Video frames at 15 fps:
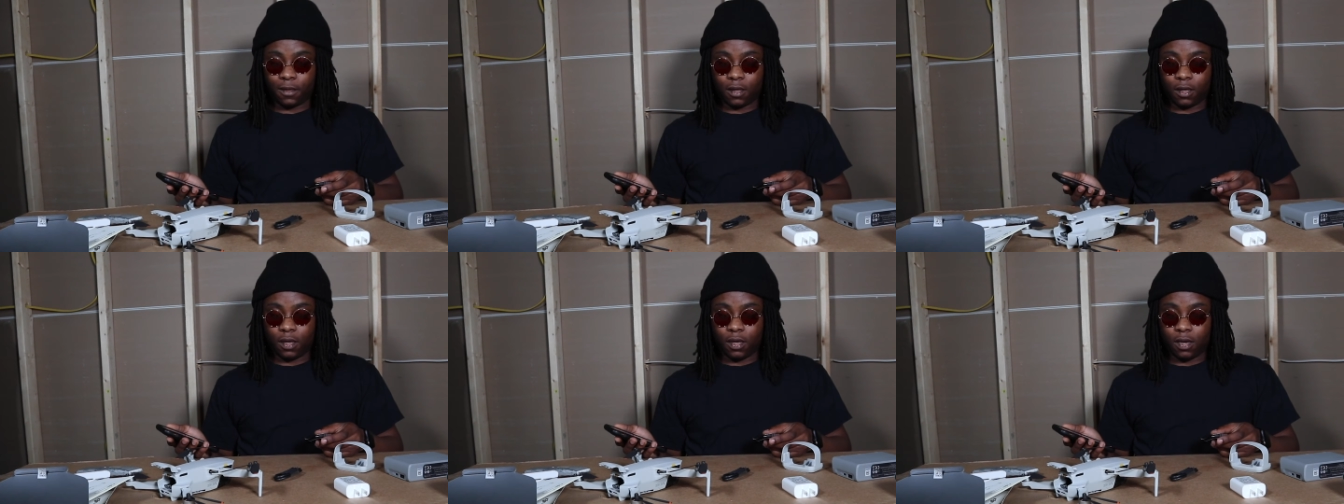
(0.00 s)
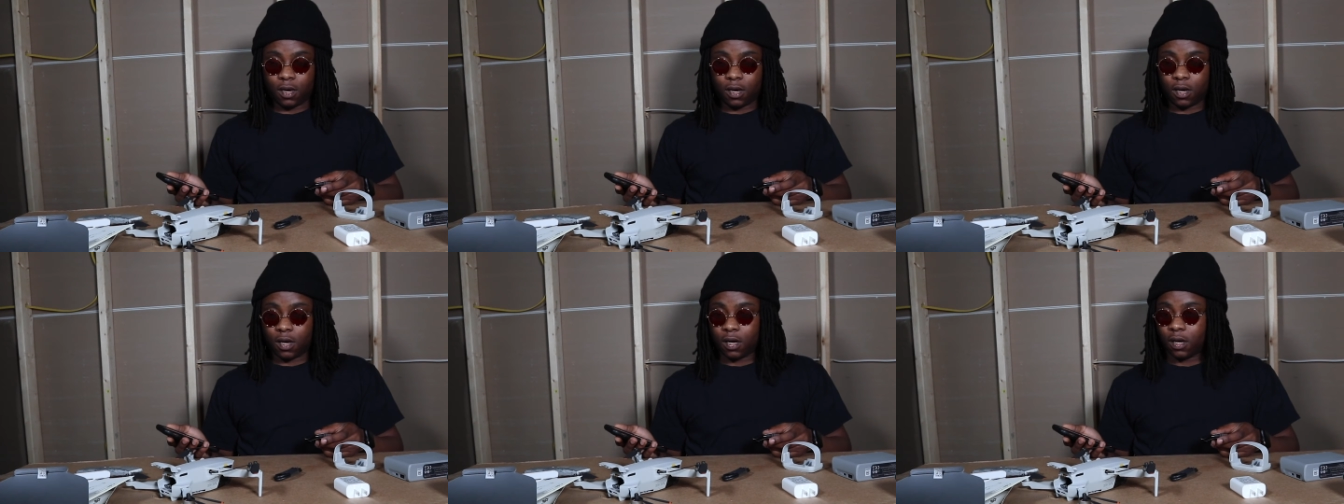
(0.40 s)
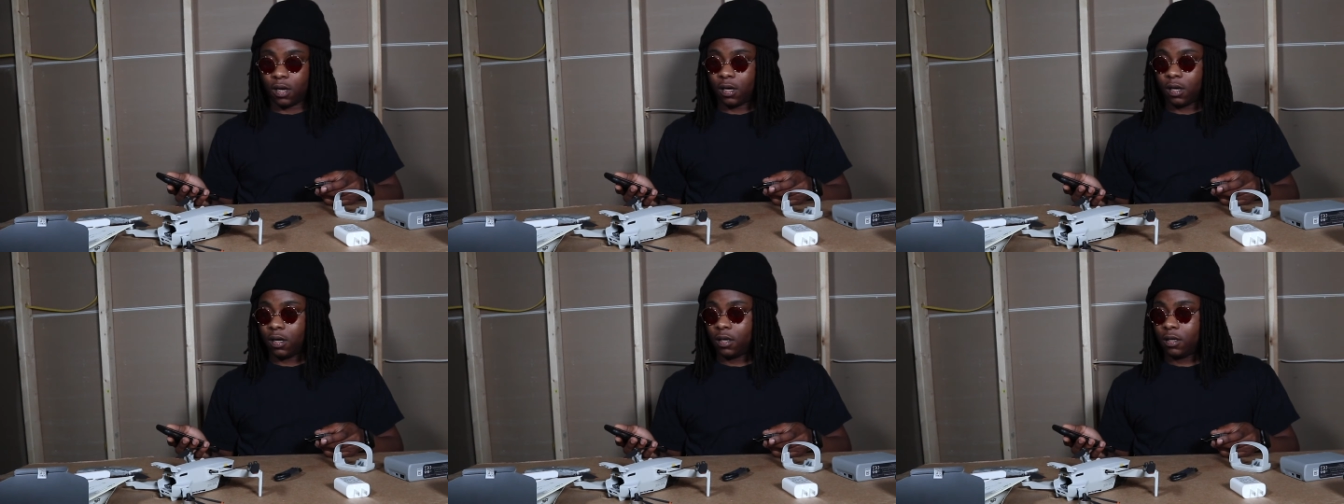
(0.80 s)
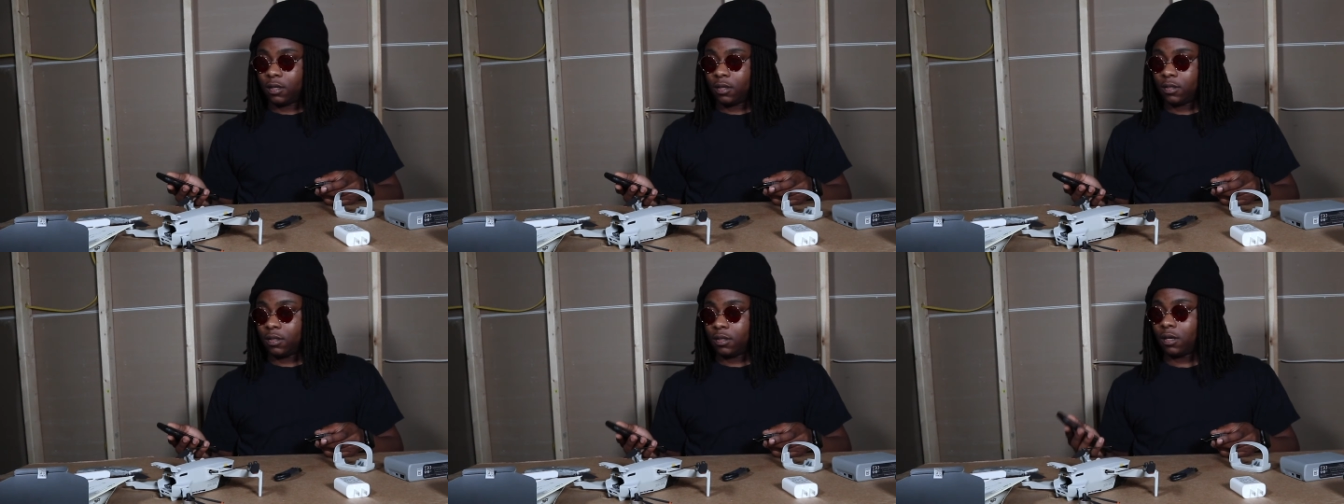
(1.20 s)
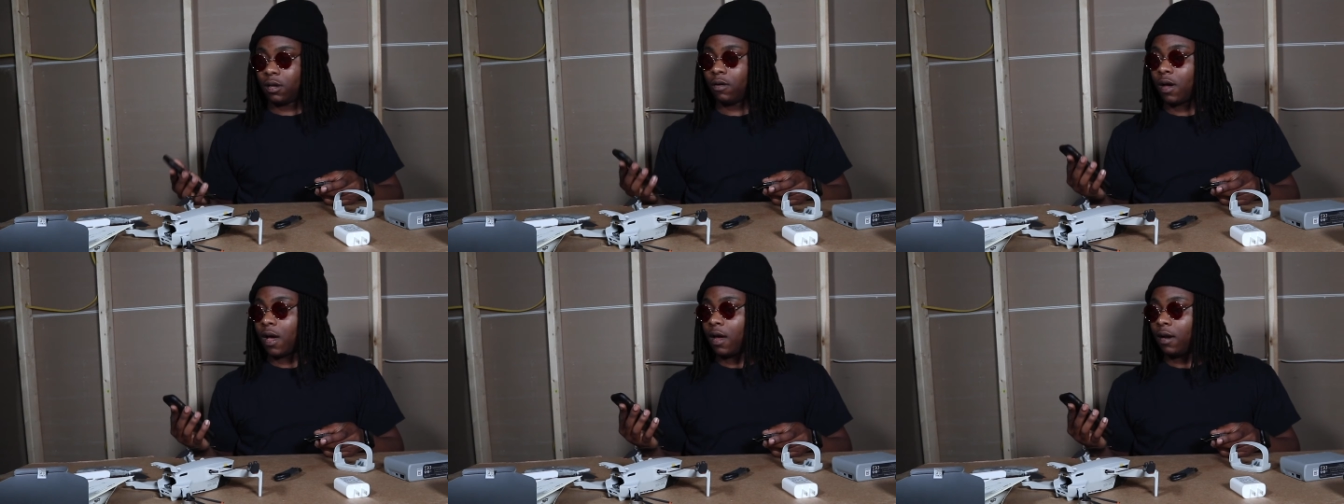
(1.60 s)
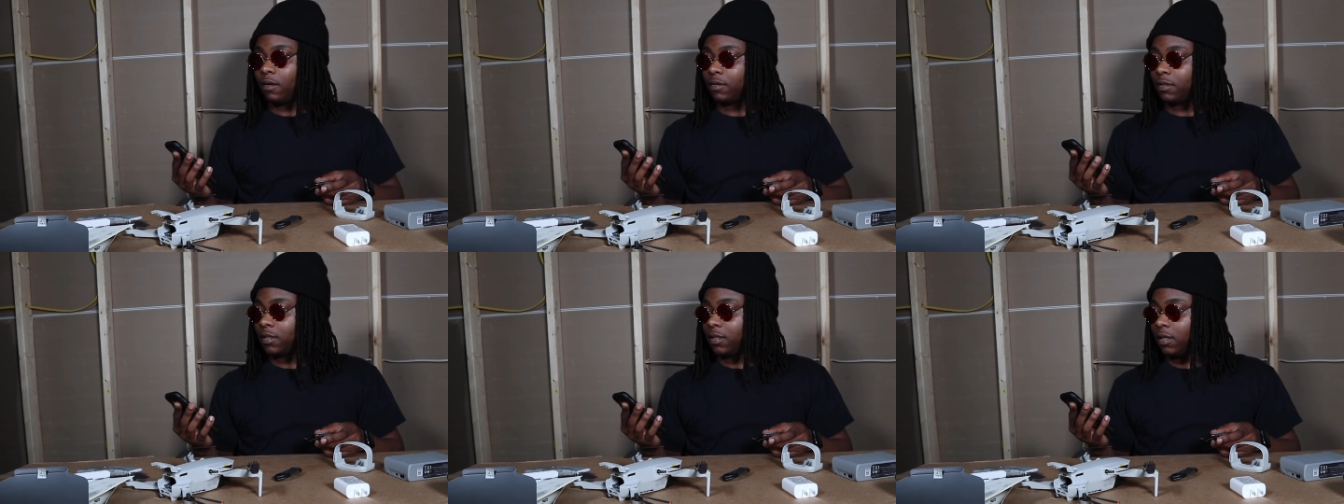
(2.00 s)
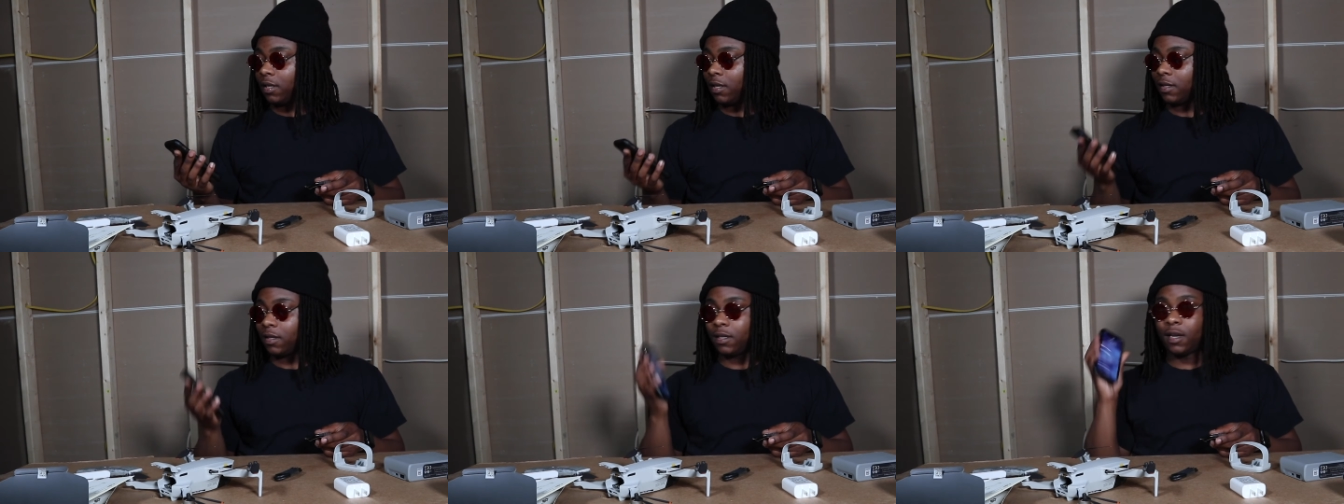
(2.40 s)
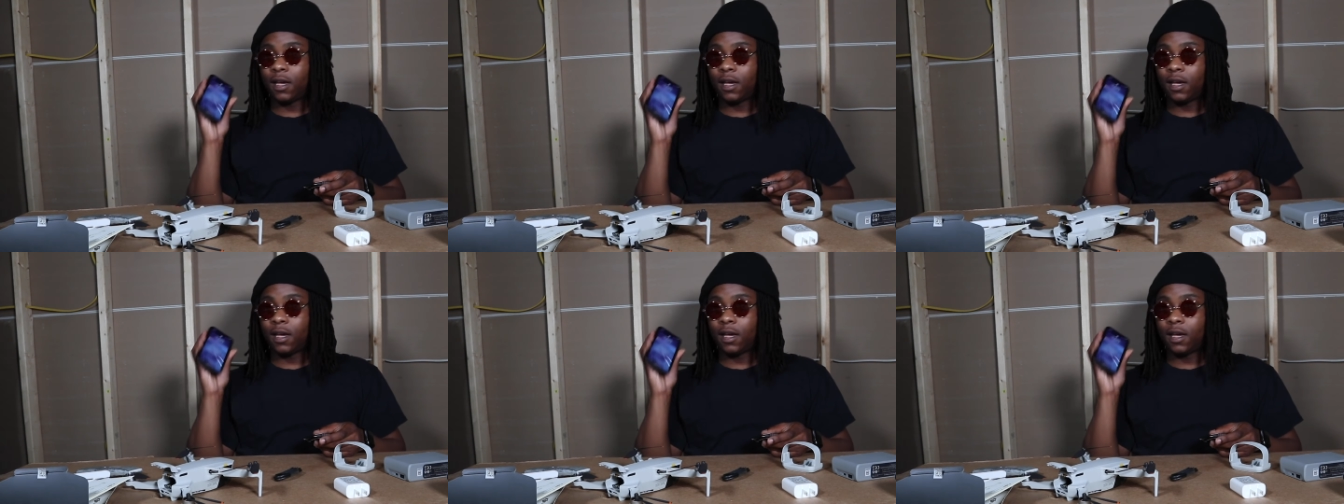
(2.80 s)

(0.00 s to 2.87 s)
Yeah. So I don't see nothing